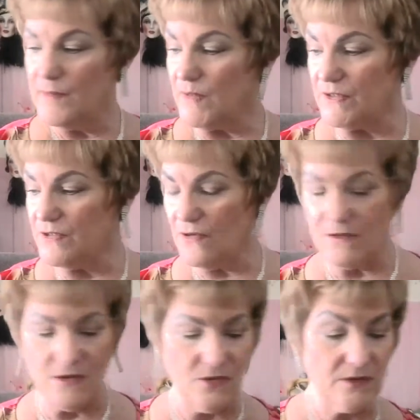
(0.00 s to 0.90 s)
But you know,
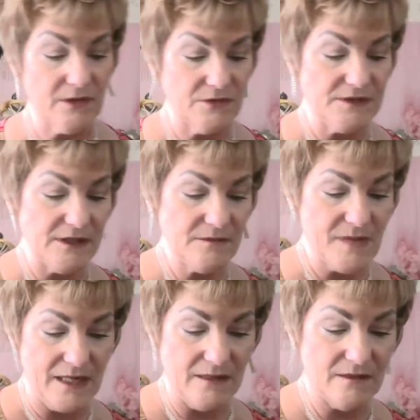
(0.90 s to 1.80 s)
Coro did
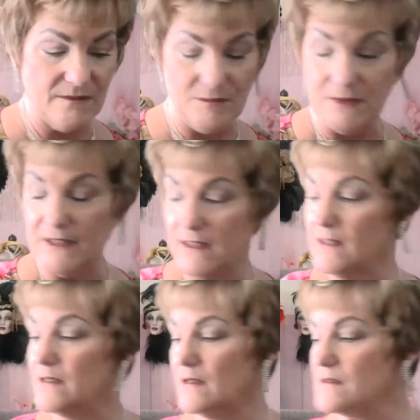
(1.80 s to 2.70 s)
make the
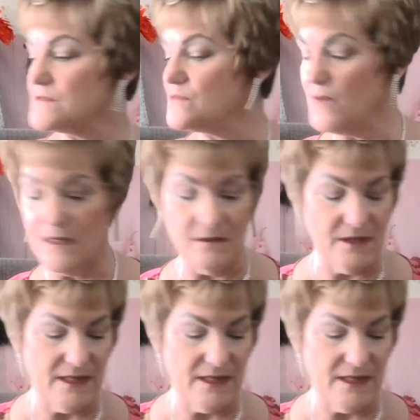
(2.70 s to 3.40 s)
bling as well